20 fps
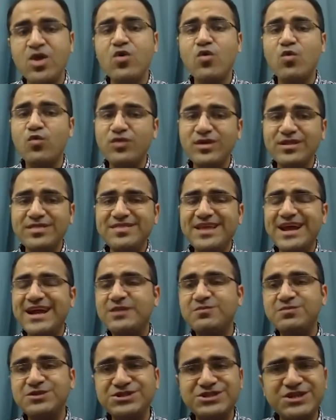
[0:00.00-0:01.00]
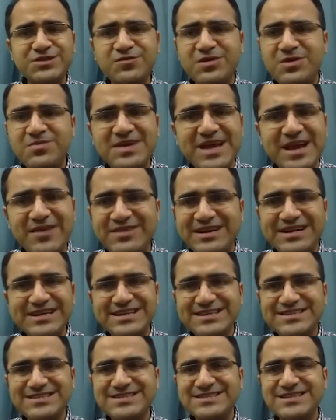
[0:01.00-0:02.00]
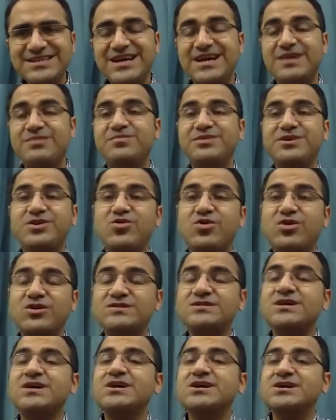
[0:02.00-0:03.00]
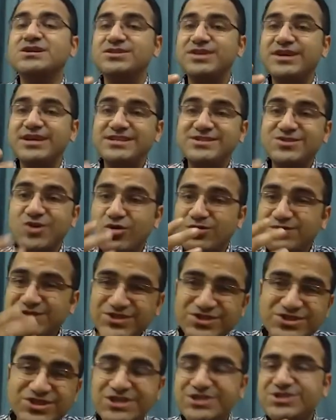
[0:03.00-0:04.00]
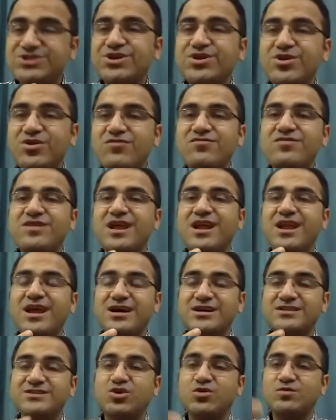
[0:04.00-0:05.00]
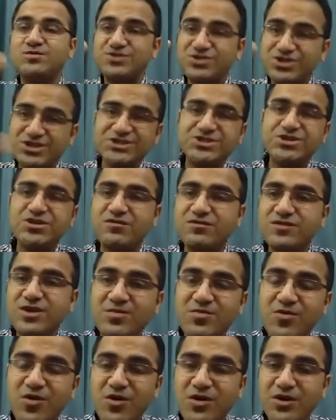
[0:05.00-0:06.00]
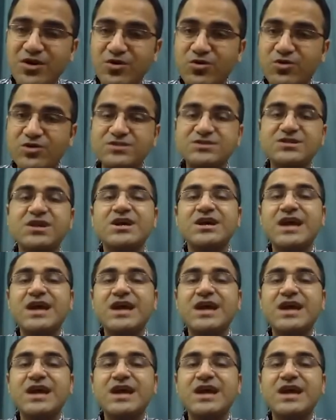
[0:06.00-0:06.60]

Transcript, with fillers: with that patient will be having dyspnea because there is obstruction of the lungs obstruction of the bronchioles